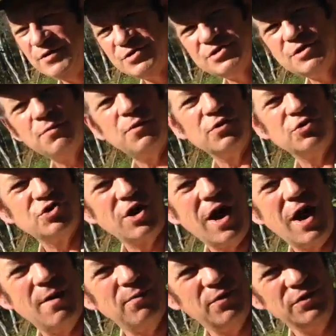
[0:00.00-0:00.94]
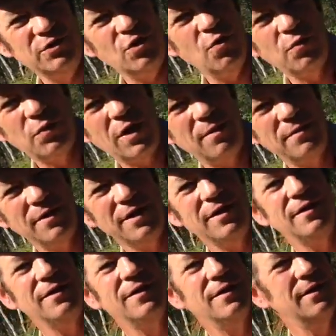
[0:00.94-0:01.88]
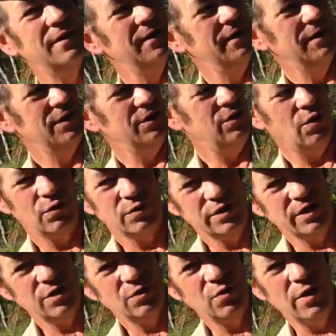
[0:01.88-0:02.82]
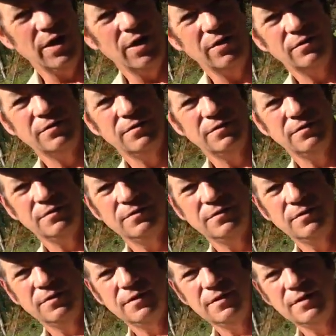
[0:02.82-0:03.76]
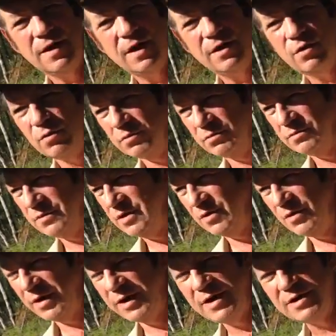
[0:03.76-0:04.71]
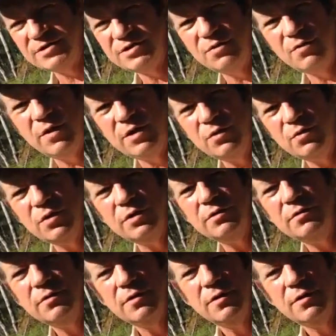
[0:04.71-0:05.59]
a simple shop with no plumbing, you don't need a well. I can't see why you would.